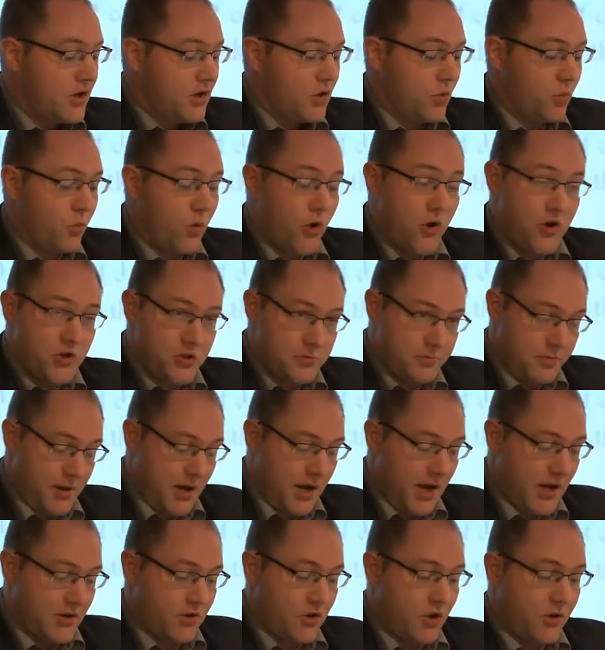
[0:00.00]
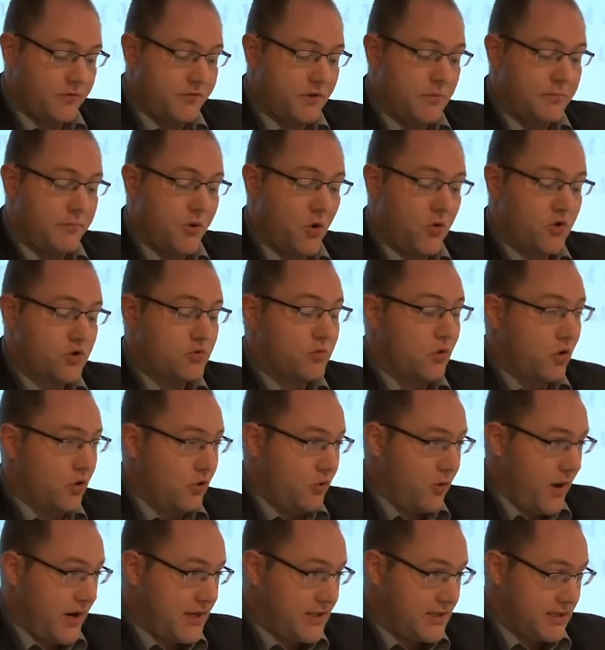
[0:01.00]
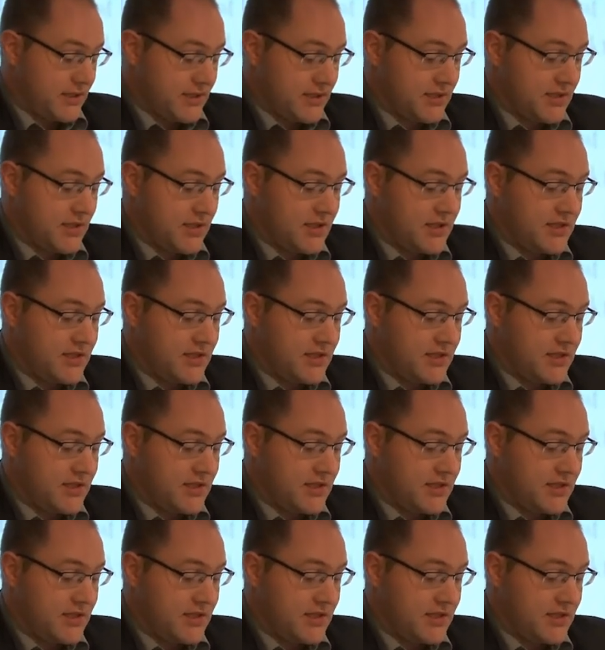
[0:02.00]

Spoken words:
The worst part of the post-war crisis